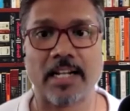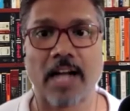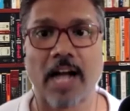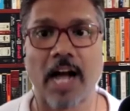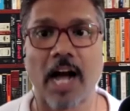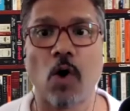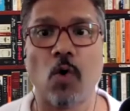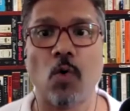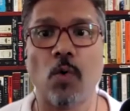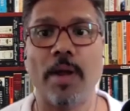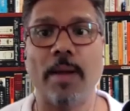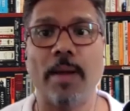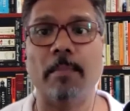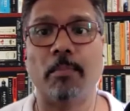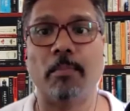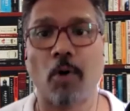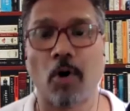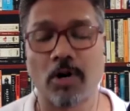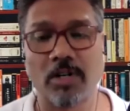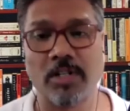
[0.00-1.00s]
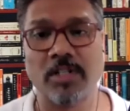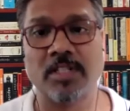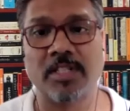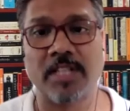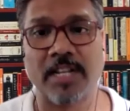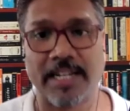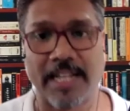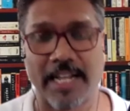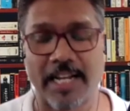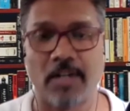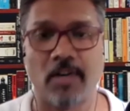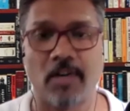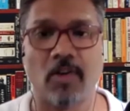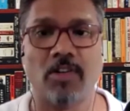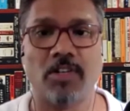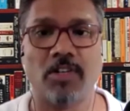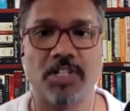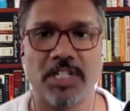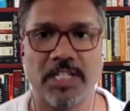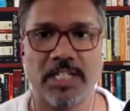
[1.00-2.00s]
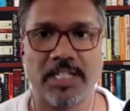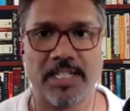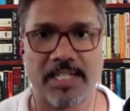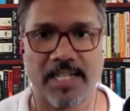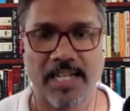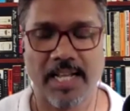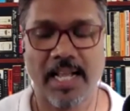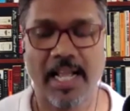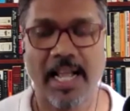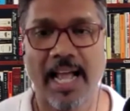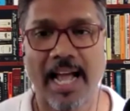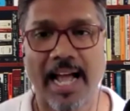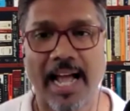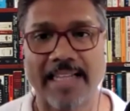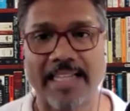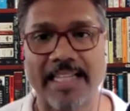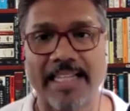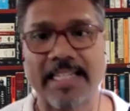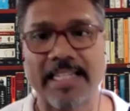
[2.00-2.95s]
how important the technology is. I think